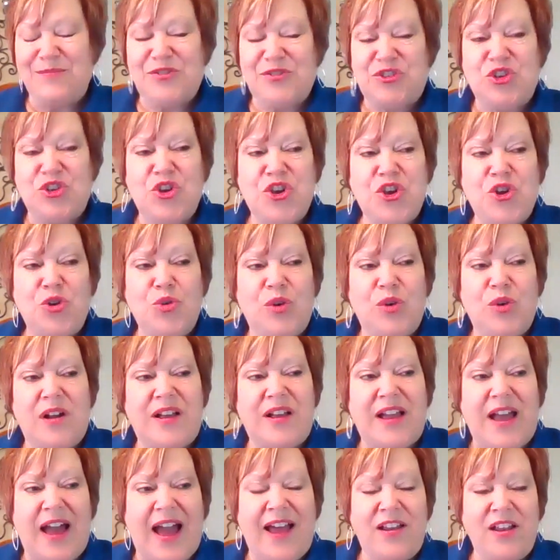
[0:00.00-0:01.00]
So you
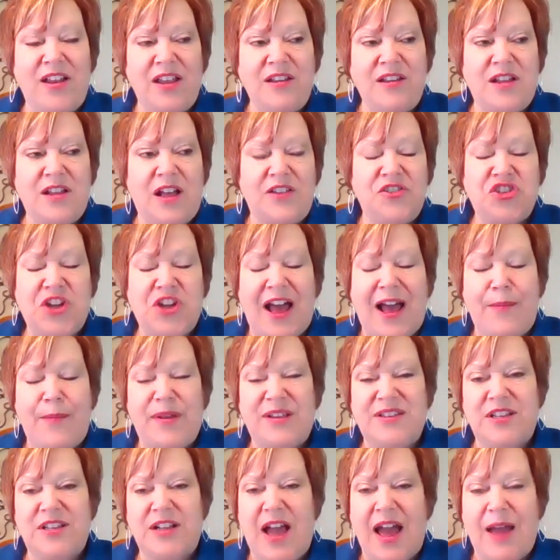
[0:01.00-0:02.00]
got a job
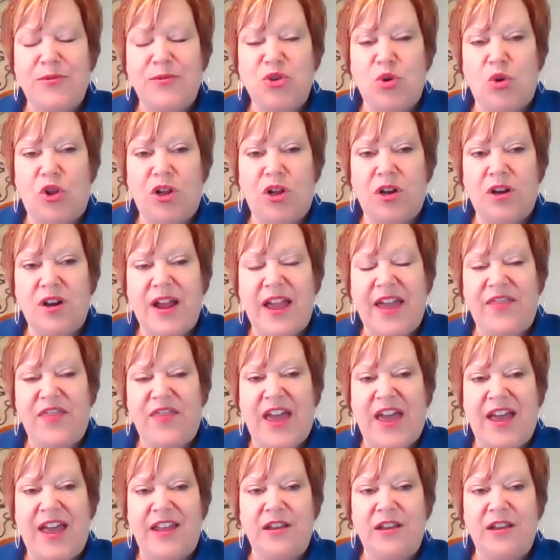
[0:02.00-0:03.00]
as a controller, and
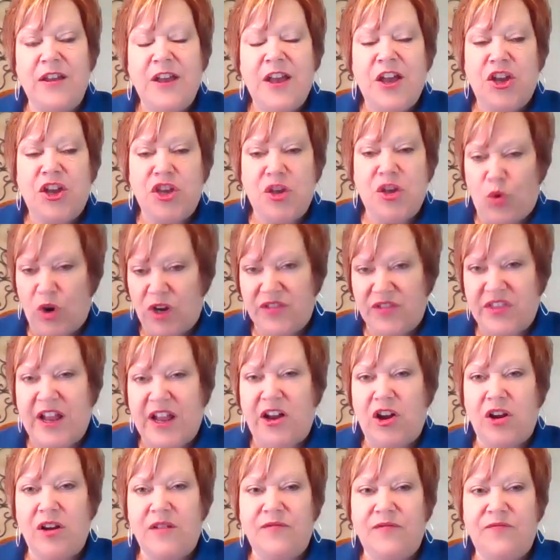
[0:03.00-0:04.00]
then you worked
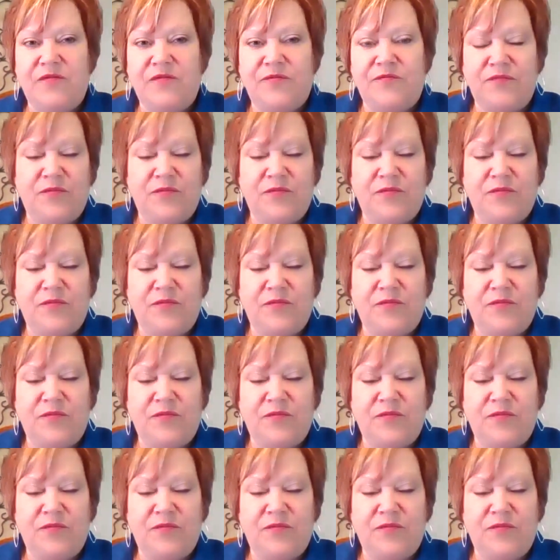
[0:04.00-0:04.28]
there